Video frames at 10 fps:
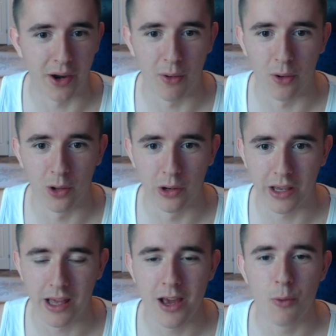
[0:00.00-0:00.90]
here. Oh, look.
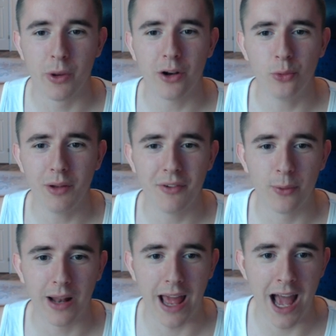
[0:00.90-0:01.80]
We don't even
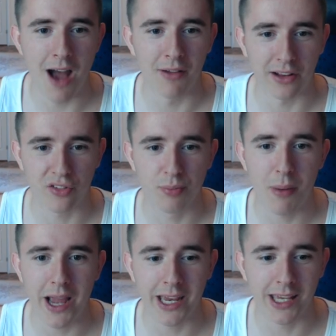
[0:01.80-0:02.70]
really have like
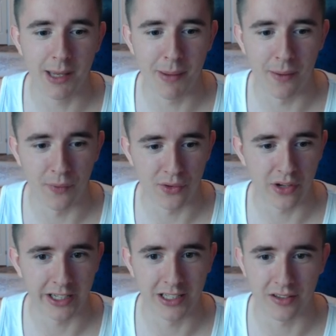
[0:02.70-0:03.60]
spiky mountains
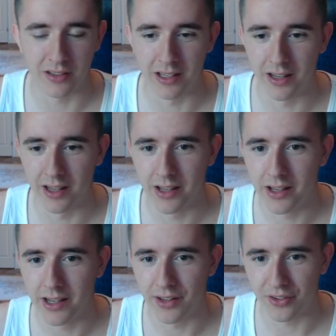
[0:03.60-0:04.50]
like this in
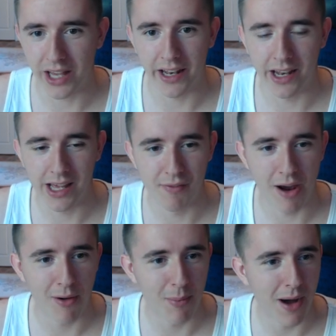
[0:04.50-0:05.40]
Scandinavia.
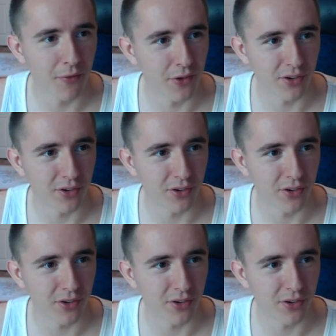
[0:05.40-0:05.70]
Our mountains